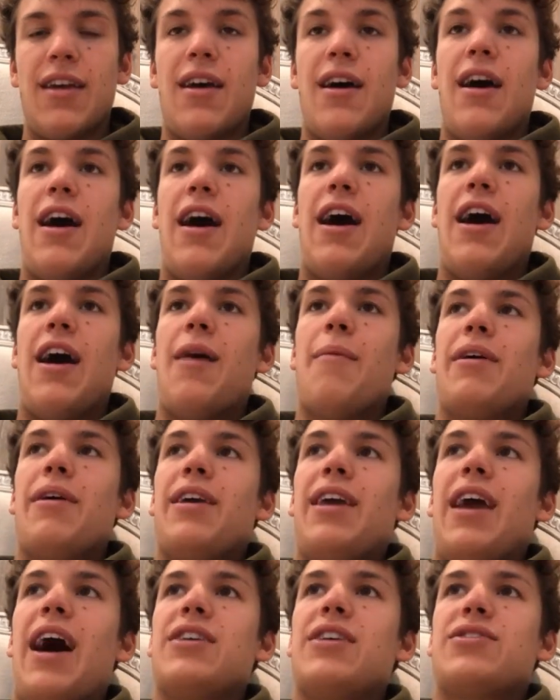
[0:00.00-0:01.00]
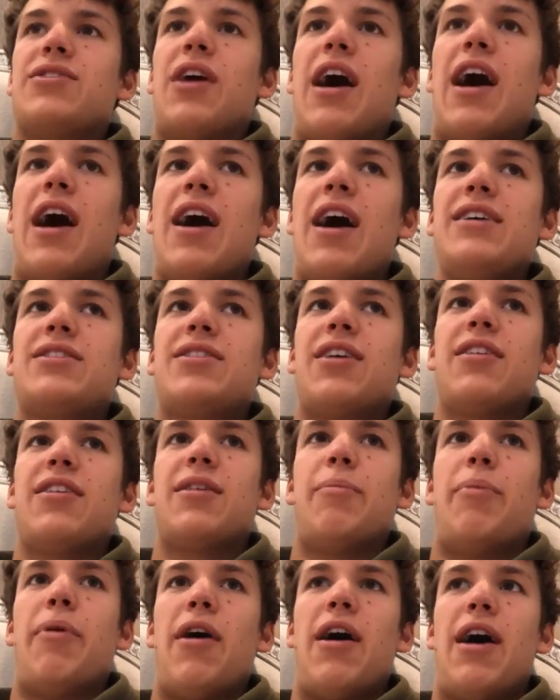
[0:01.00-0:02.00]
Um, yeah, so I started
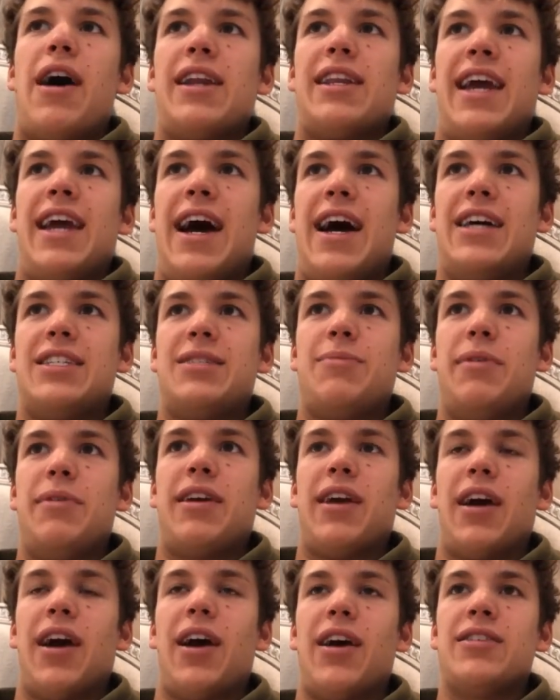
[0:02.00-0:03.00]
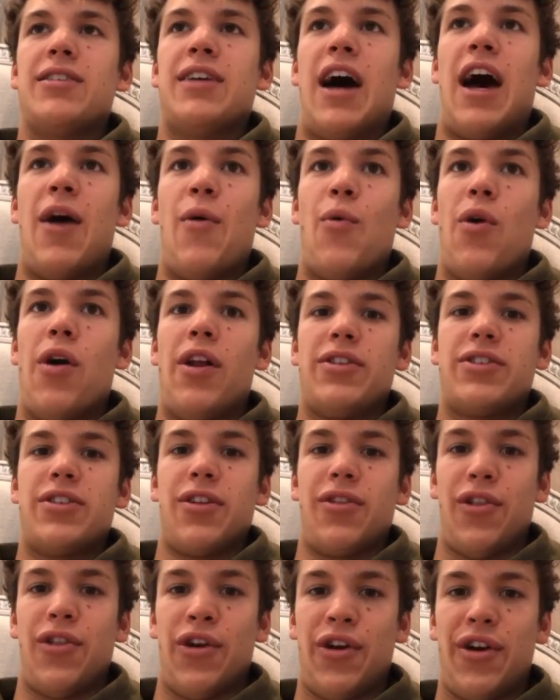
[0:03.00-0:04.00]
the podcast because I wanted to
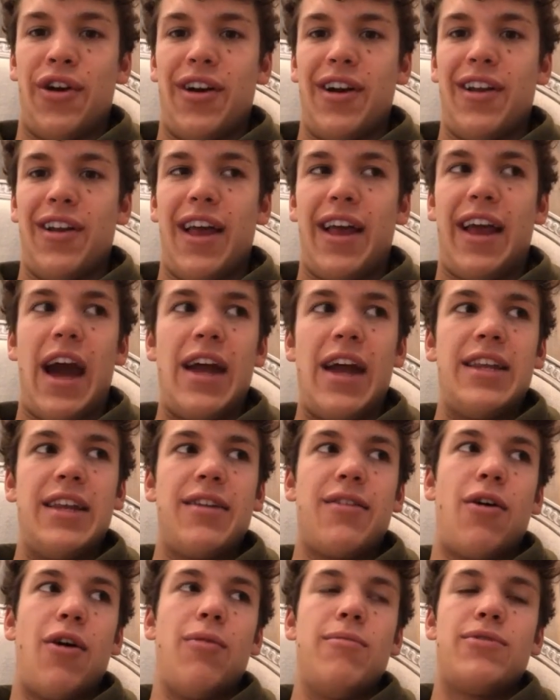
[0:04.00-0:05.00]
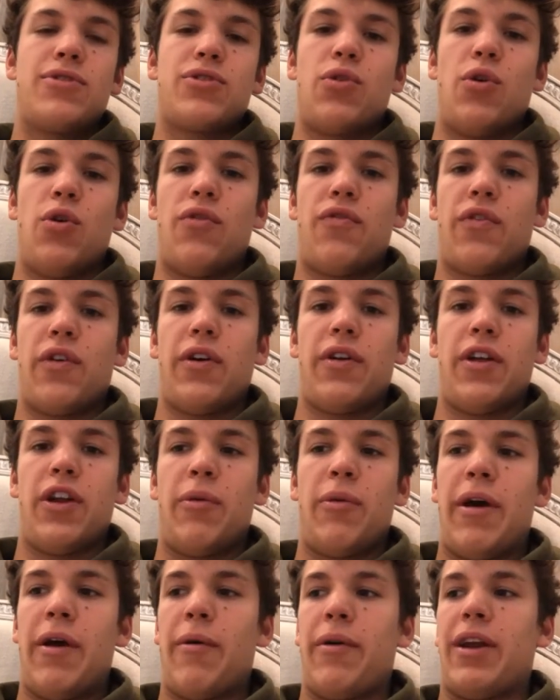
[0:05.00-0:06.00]
learn. Like, I did homeschool for a little
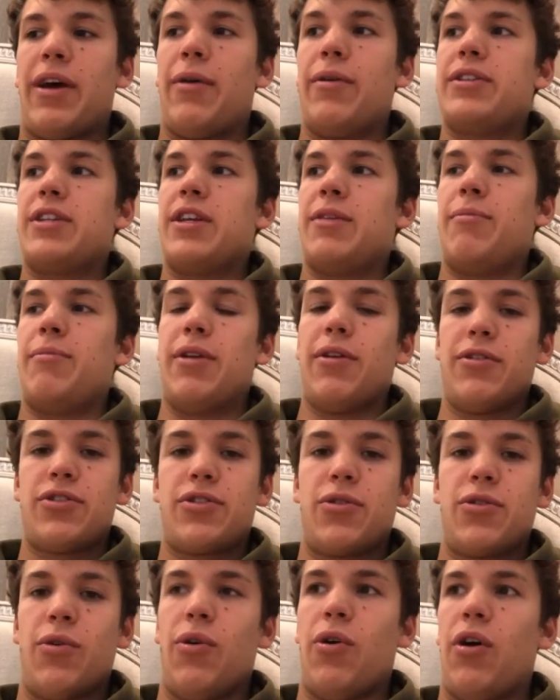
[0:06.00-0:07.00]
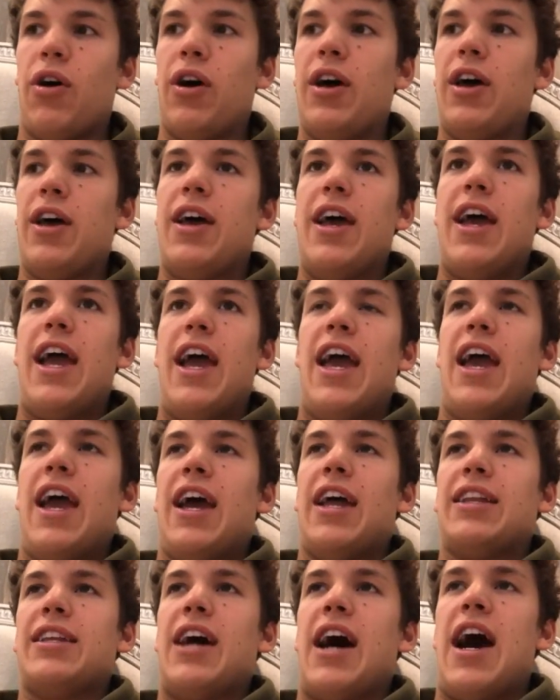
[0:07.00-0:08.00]
bit when I was in middle school,
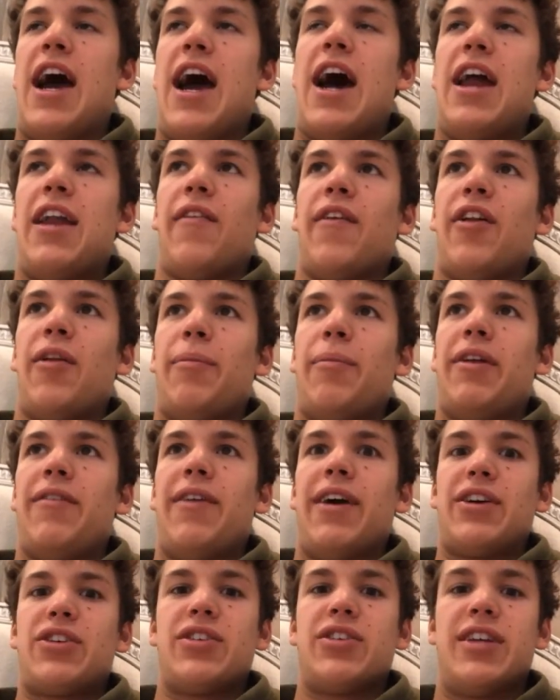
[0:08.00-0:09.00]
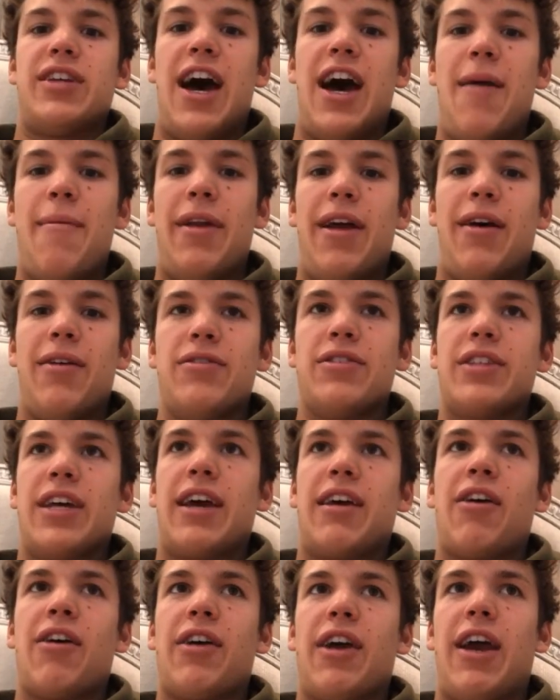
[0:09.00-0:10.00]
and I had a little bit of extra time, and I was
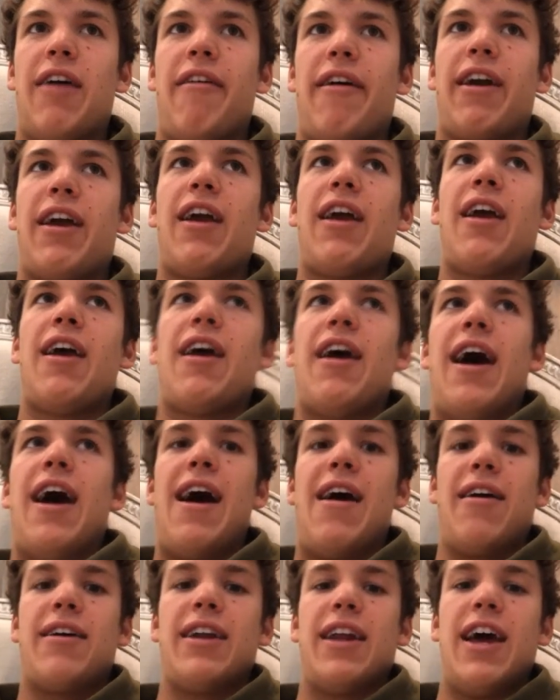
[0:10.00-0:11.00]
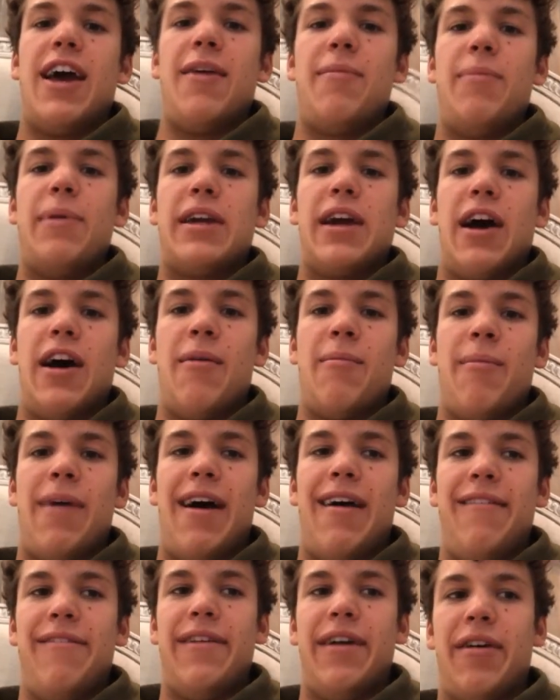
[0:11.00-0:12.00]
like, okay, like, how can I become
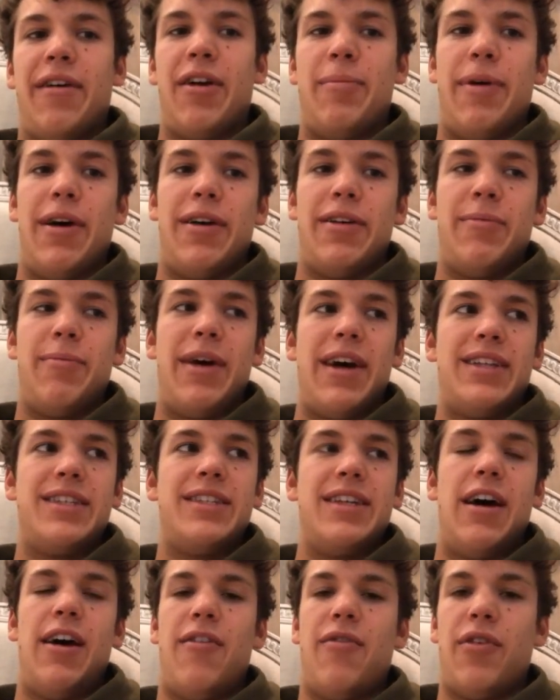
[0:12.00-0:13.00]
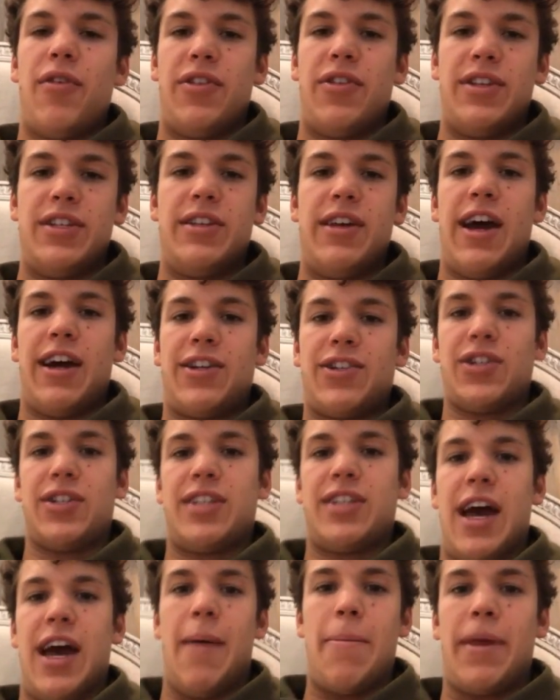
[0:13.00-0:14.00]
my very best self with this extra
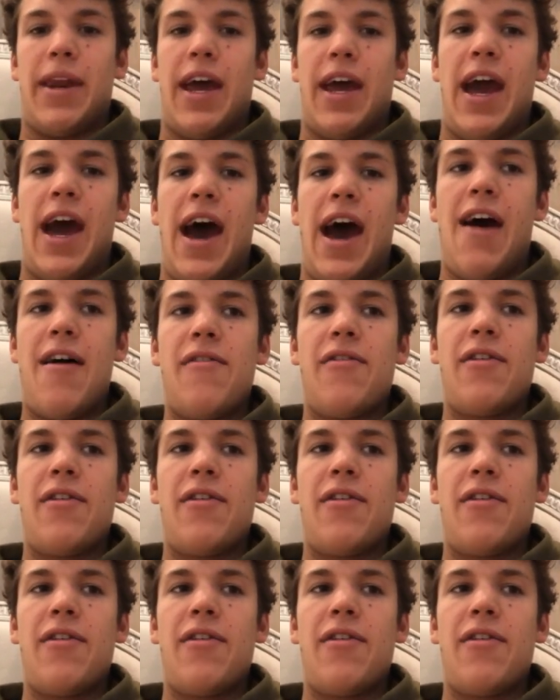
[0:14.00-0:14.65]
time that I have?